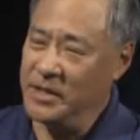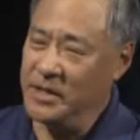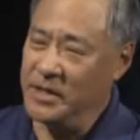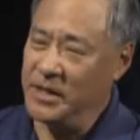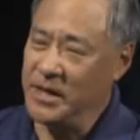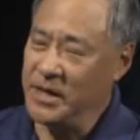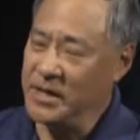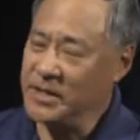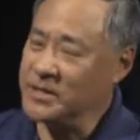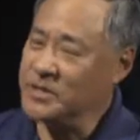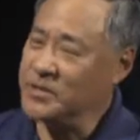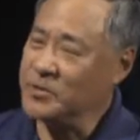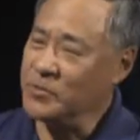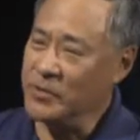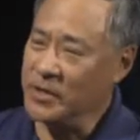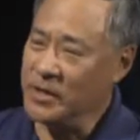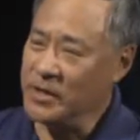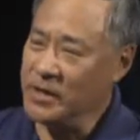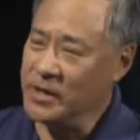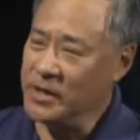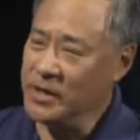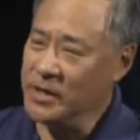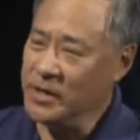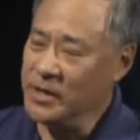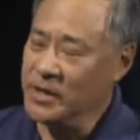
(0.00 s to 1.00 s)

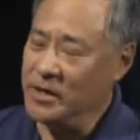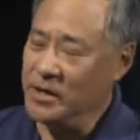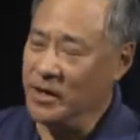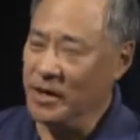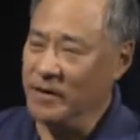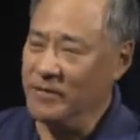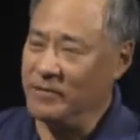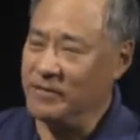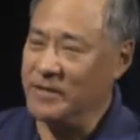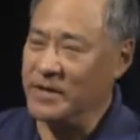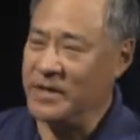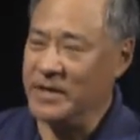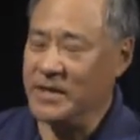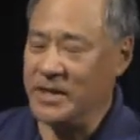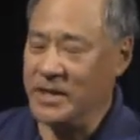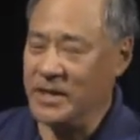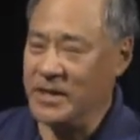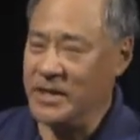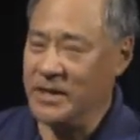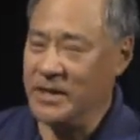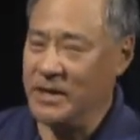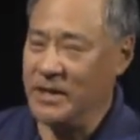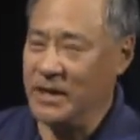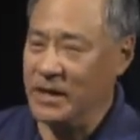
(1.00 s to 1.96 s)
history of key